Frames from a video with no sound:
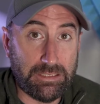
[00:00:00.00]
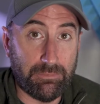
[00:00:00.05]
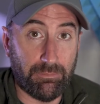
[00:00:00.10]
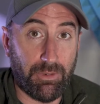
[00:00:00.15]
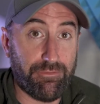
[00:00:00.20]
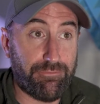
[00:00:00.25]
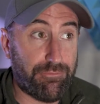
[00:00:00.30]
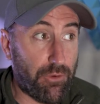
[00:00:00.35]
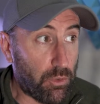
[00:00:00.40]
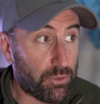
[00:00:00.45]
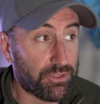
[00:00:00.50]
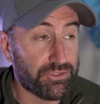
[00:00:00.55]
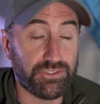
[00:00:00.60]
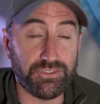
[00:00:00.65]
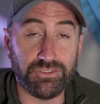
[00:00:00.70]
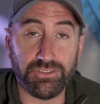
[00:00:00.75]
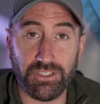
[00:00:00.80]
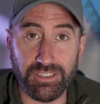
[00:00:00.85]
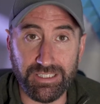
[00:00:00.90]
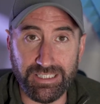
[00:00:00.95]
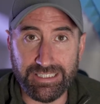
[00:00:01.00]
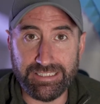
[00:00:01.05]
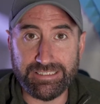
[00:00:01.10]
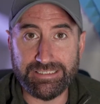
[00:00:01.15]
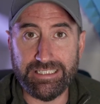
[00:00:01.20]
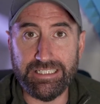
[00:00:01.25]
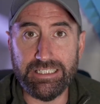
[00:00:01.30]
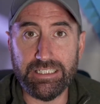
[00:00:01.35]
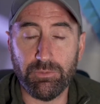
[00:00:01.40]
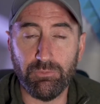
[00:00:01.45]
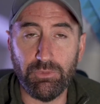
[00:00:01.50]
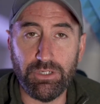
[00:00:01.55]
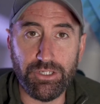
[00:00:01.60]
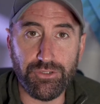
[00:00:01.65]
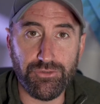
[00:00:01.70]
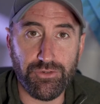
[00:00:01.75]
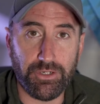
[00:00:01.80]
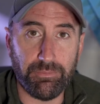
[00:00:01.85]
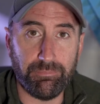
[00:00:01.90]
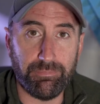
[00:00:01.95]
My focus is on LinkedIn. I'm really
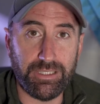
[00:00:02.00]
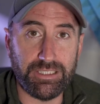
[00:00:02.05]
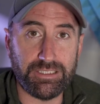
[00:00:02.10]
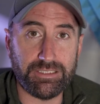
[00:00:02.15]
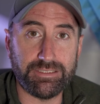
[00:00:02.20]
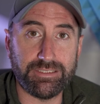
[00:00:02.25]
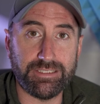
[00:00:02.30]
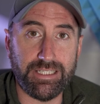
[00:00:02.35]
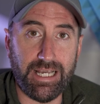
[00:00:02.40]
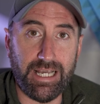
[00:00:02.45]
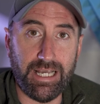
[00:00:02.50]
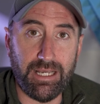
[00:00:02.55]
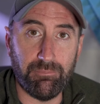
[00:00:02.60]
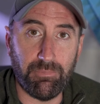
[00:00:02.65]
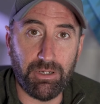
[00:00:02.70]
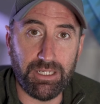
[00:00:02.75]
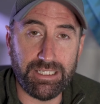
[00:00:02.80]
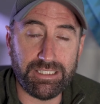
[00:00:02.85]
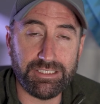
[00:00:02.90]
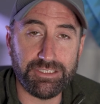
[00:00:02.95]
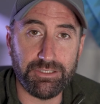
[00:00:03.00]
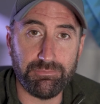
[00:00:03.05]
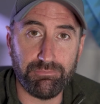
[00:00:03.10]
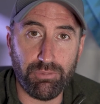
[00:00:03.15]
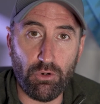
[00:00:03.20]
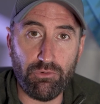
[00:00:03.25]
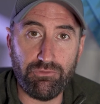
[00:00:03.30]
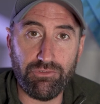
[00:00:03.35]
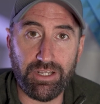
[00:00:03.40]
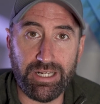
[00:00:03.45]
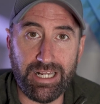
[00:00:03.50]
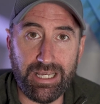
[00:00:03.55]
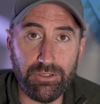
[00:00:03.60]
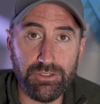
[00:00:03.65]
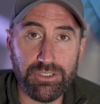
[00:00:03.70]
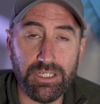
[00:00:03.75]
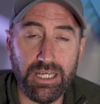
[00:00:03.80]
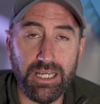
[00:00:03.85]
trying to build uh, my LinkedIn profile out.